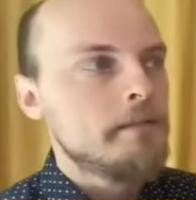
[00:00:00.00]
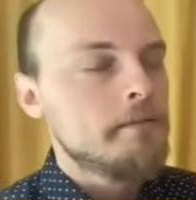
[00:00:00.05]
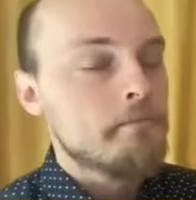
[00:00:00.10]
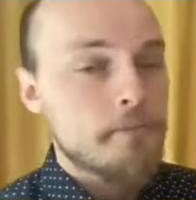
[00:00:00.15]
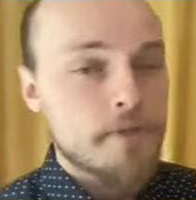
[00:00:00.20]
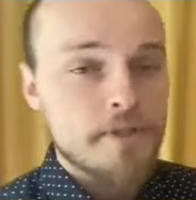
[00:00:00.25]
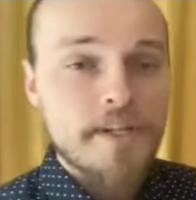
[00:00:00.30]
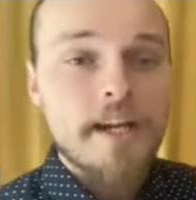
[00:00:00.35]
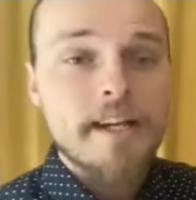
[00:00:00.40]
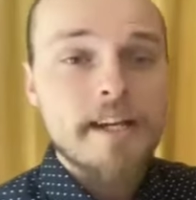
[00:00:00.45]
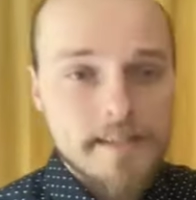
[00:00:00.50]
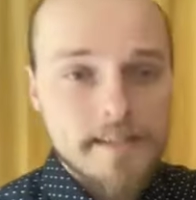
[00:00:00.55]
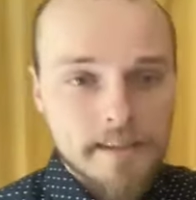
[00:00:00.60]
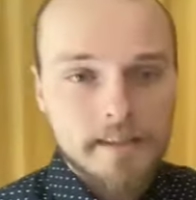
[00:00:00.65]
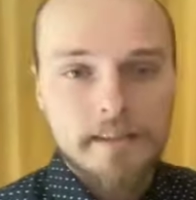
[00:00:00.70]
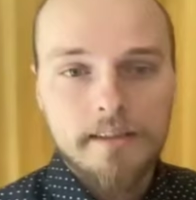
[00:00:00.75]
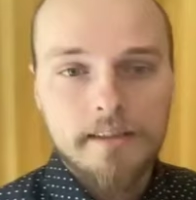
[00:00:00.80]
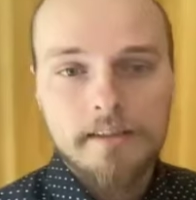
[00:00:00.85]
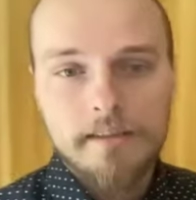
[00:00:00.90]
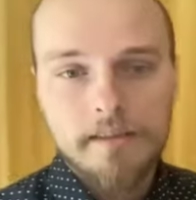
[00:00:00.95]

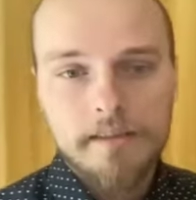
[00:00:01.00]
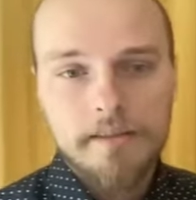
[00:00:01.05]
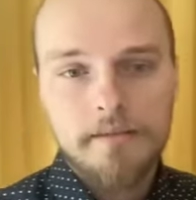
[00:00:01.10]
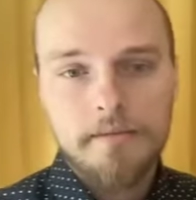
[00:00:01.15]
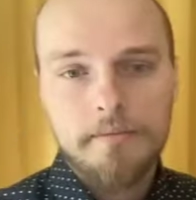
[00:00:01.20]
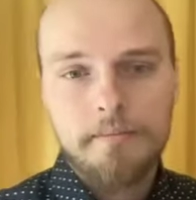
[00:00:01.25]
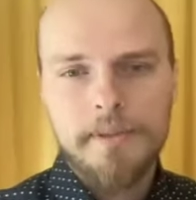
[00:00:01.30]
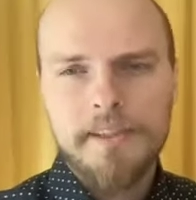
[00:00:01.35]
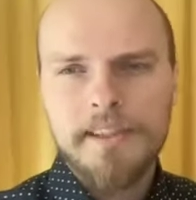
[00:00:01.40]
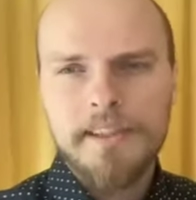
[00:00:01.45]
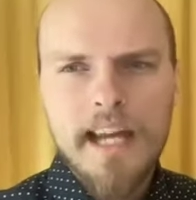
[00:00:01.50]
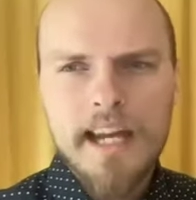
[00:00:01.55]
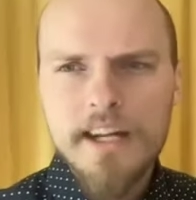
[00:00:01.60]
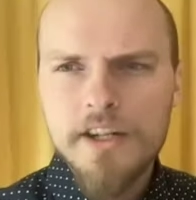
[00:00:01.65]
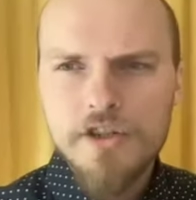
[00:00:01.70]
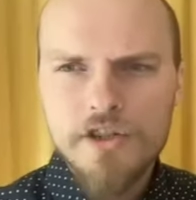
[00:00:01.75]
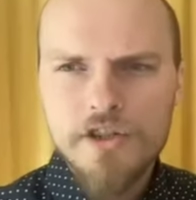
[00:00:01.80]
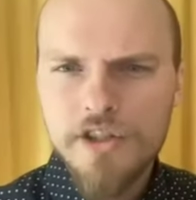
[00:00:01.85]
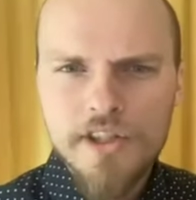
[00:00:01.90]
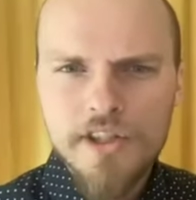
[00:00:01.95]
Precisely, but
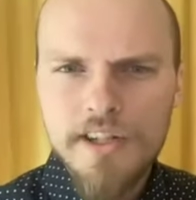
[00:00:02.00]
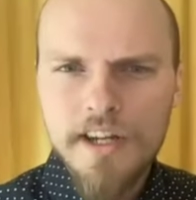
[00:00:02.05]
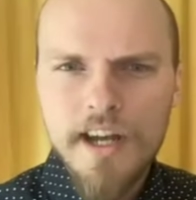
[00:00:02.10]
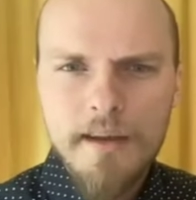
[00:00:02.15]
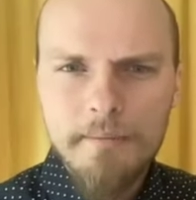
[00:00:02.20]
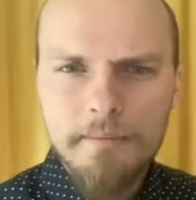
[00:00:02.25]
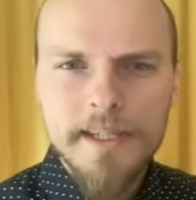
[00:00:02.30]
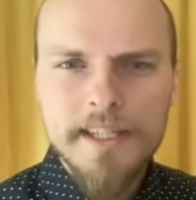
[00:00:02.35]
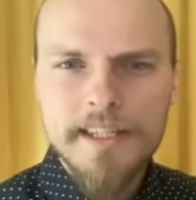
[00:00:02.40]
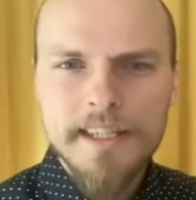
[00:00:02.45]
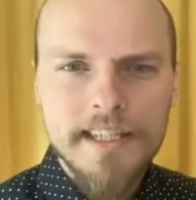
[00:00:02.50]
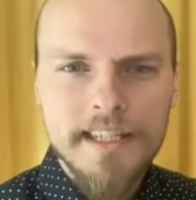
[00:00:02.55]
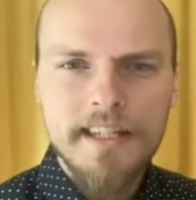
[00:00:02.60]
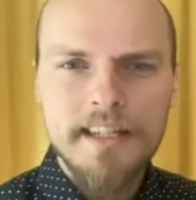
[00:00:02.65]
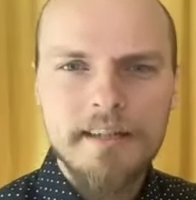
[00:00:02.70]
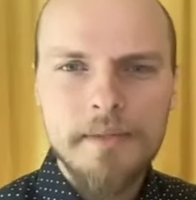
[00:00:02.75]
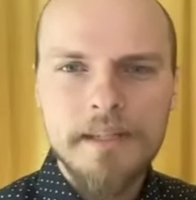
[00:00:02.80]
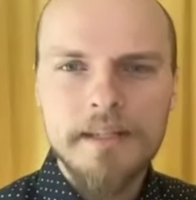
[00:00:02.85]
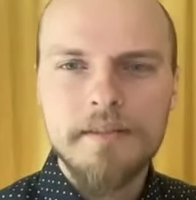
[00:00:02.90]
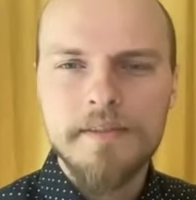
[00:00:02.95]
that should not be the
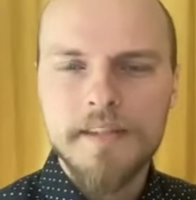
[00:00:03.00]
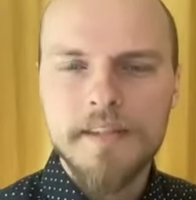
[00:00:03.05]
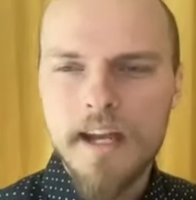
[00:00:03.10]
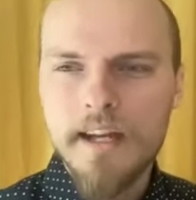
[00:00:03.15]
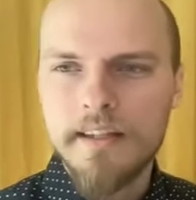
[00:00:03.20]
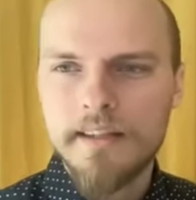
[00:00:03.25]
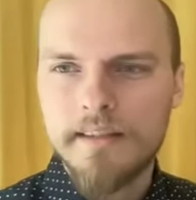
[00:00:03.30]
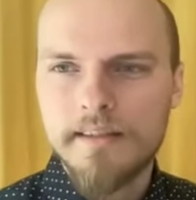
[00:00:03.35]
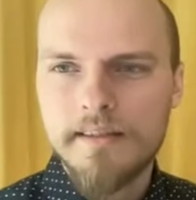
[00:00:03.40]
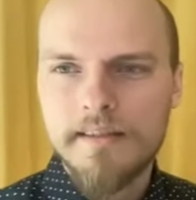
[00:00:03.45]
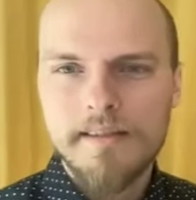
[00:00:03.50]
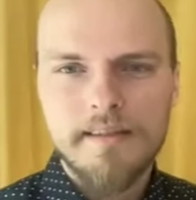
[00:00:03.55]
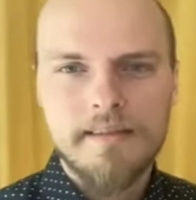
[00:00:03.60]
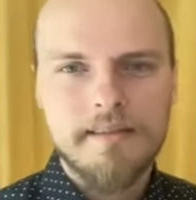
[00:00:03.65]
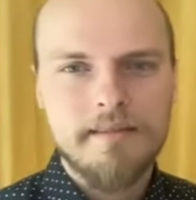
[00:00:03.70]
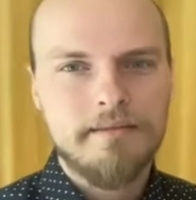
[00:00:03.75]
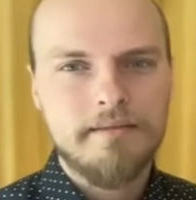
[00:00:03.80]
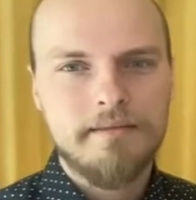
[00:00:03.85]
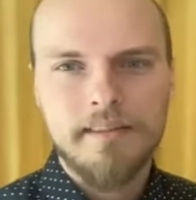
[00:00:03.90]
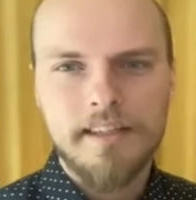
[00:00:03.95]
enemy of
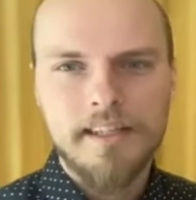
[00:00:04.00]
science.